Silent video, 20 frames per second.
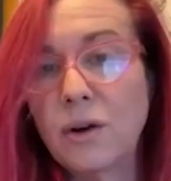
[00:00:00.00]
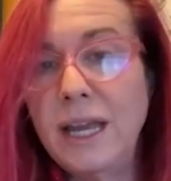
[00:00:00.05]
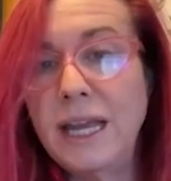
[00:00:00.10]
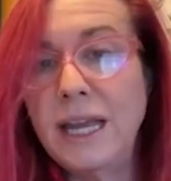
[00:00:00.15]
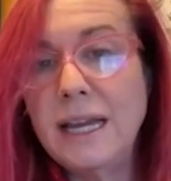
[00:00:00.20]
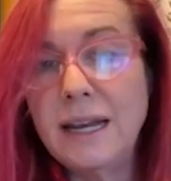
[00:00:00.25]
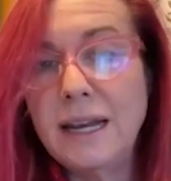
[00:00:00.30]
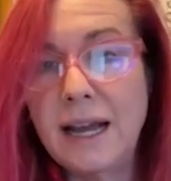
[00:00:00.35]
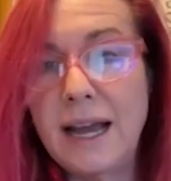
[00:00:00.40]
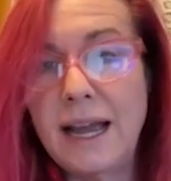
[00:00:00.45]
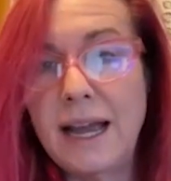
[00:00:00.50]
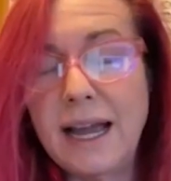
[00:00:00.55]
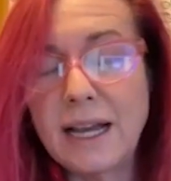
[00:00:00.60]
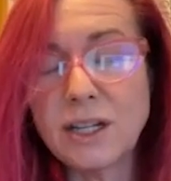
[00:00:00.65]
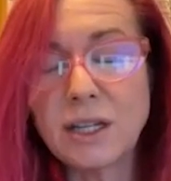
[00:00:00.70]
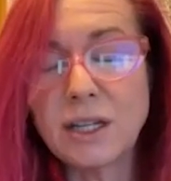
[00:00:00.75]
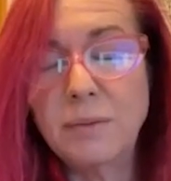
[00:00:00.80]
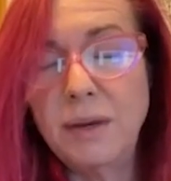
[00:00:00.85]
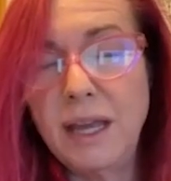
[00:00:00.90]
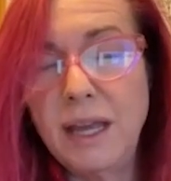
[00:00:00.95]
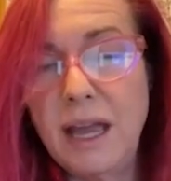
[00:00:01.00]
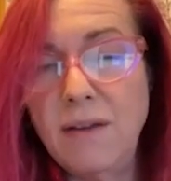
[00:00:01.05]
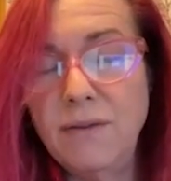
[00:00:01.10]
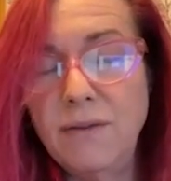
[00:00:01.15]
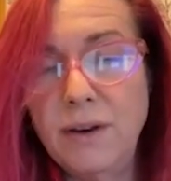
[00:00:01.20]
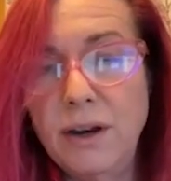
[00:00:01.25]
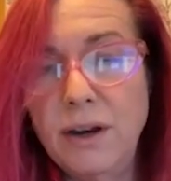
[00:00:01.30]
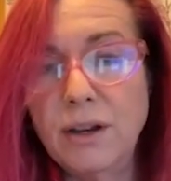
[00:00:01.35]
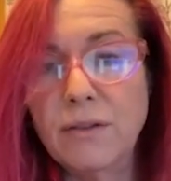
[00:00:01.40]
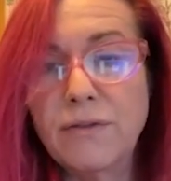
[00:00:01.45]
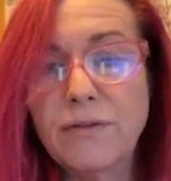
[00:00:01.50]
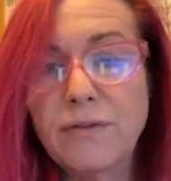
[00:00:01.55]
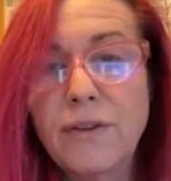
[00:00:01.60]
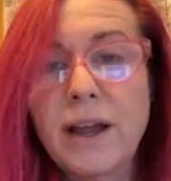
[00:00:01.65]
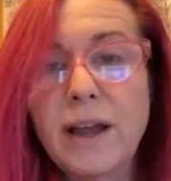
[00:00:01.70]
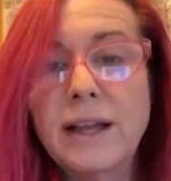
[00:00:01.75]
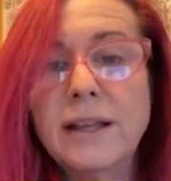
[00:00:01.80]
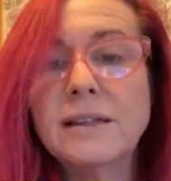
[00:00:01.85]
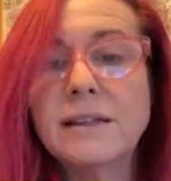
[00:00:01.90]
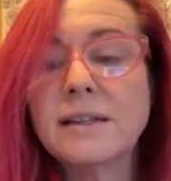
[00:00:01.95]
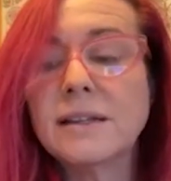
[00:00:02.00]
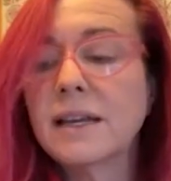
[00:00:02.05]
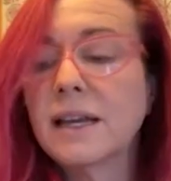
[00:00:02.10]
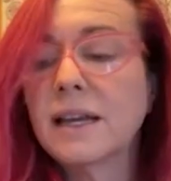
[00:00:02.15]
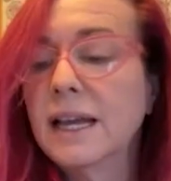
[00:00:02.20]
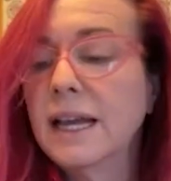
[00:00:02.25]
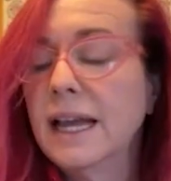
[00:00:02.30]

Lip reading: He and I actually became very good friends.